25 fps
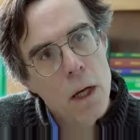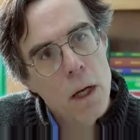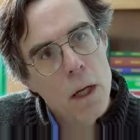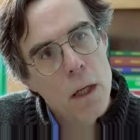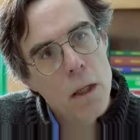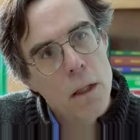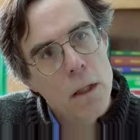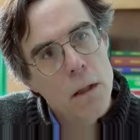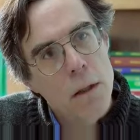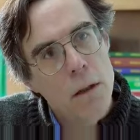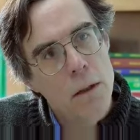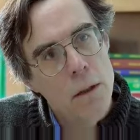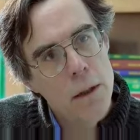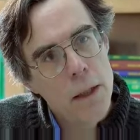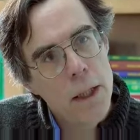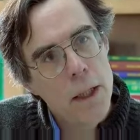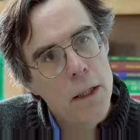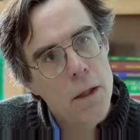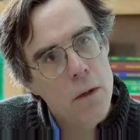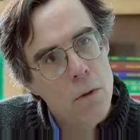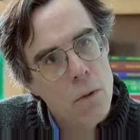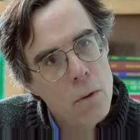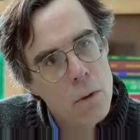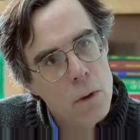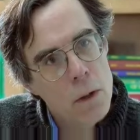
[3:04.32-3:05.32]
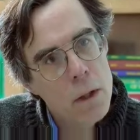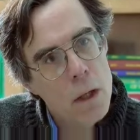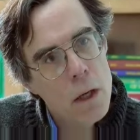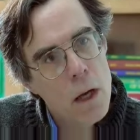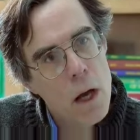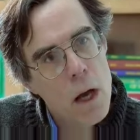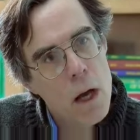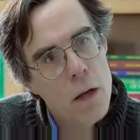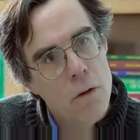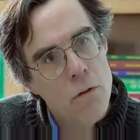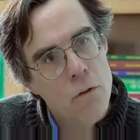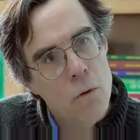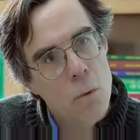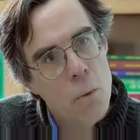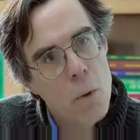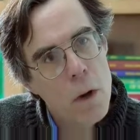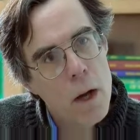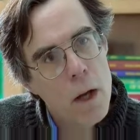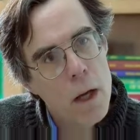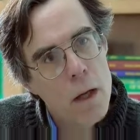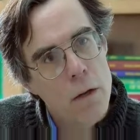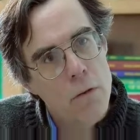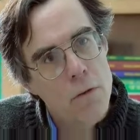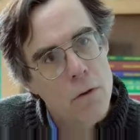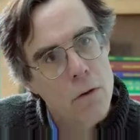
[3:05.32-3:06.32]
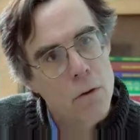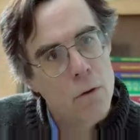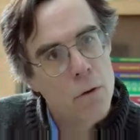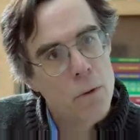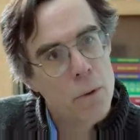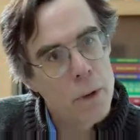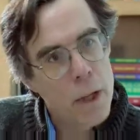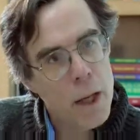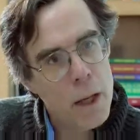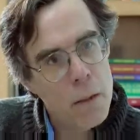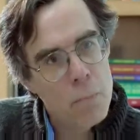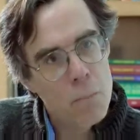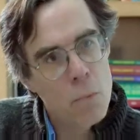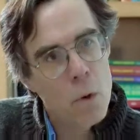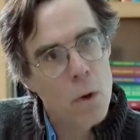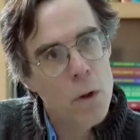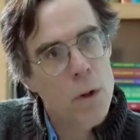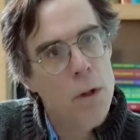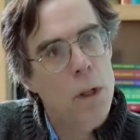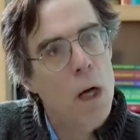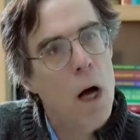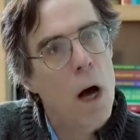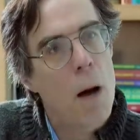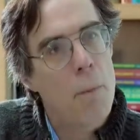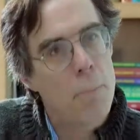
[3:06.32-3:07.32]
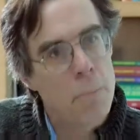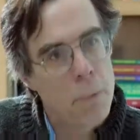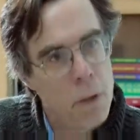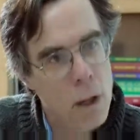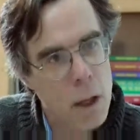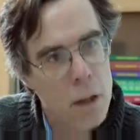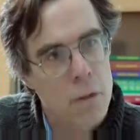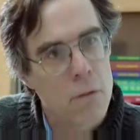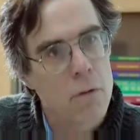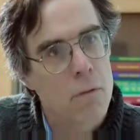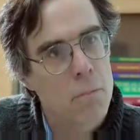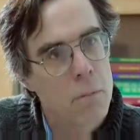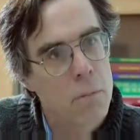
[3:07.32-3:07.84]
in a clean and organized way to create more complex